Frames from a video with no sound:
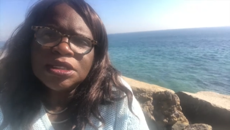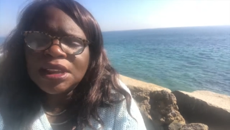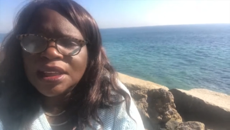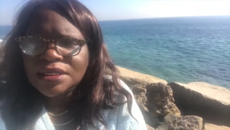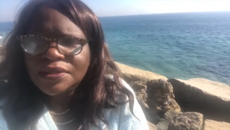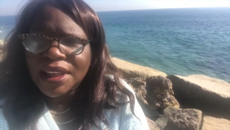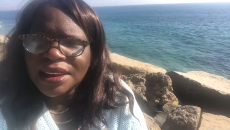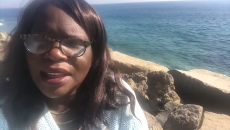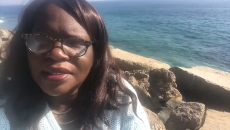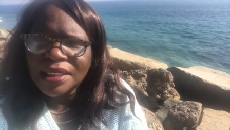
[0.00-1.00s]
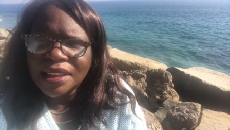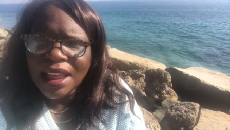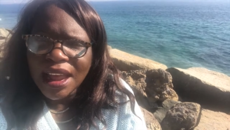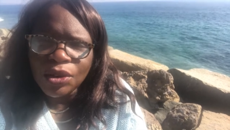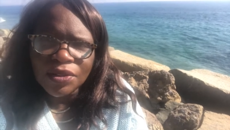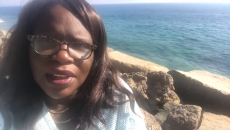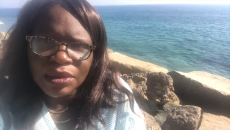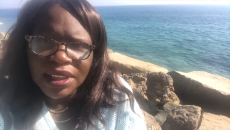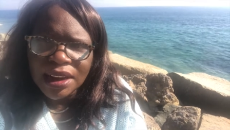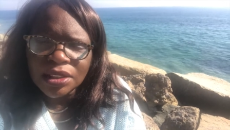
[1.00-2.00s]
stunned to find out that our
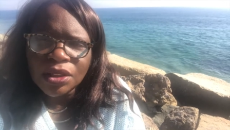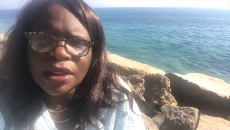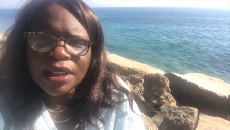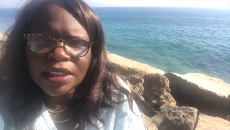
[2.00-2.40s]
family had a long